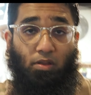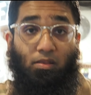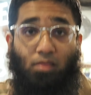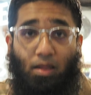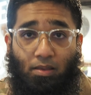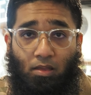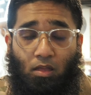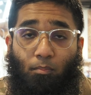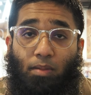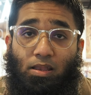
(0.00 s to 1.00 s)
inside.
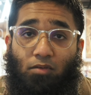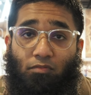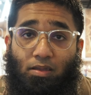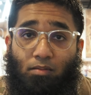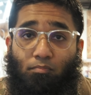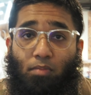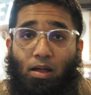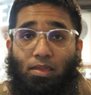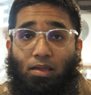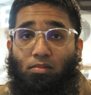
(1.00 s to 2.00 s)
By the way,
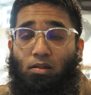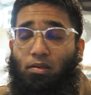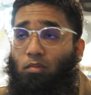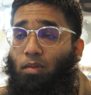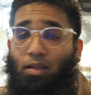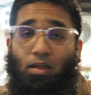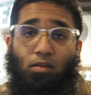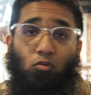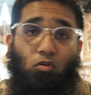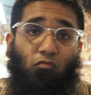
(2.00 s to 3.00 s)
my external mic, I
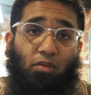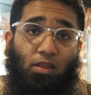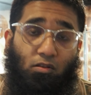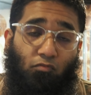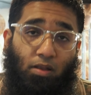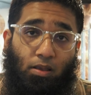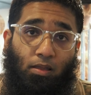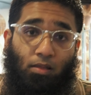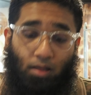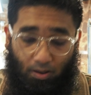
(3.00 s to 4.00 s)
don't know where it went.
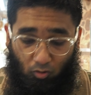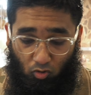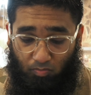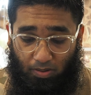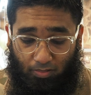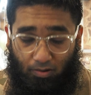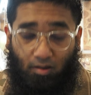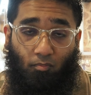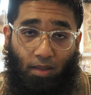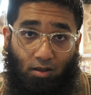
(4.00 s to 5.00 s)
I lost my external
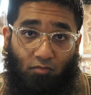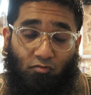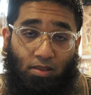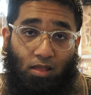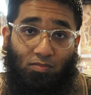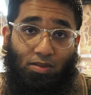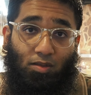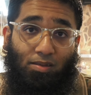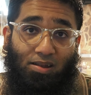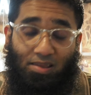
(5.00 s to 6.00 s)
microphone. That's why you're
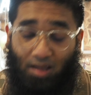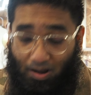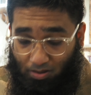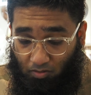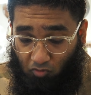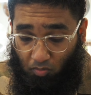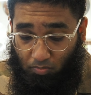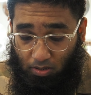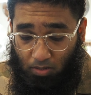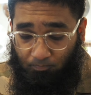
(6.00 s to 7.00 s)
hearing the audio from
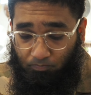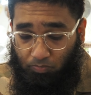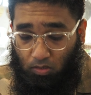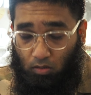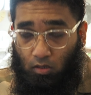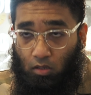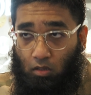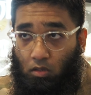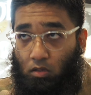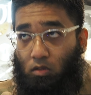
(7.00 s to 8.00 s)
the.
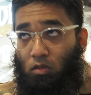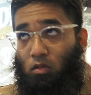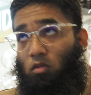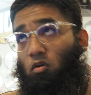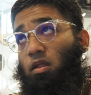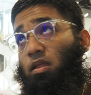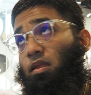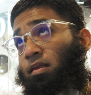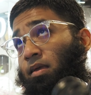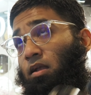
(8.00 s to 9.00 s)
You are
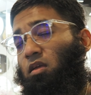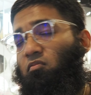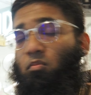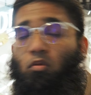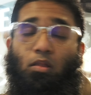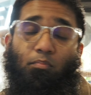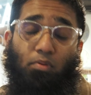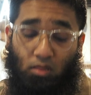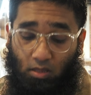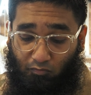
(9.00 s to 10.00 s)
hearing the audio from the Olympus
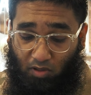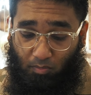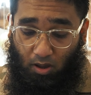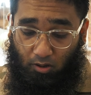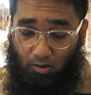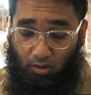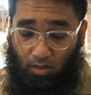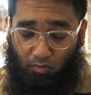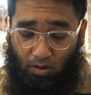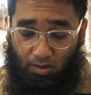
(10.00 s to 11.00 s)
EM5 Mark III.
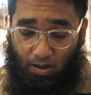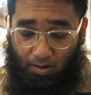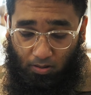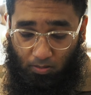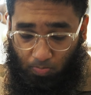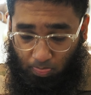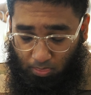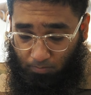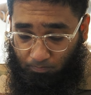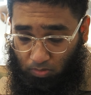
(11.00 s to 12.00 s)
I'm very tired.
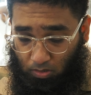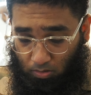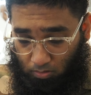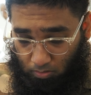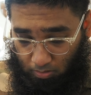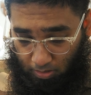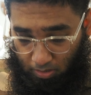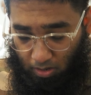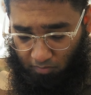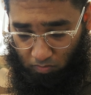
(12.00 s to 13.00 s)
It
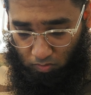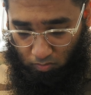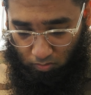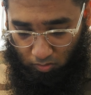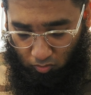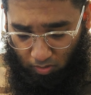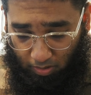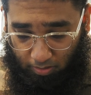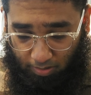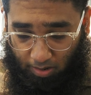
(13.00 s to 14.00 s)
has dual
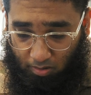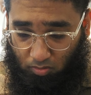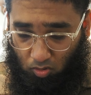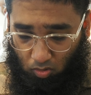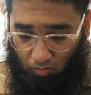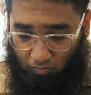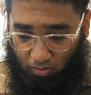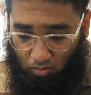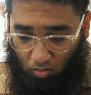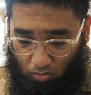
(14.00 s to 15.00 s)
SD card slot, which
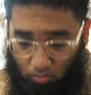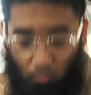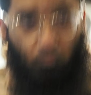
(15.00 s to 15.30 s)
is awesome.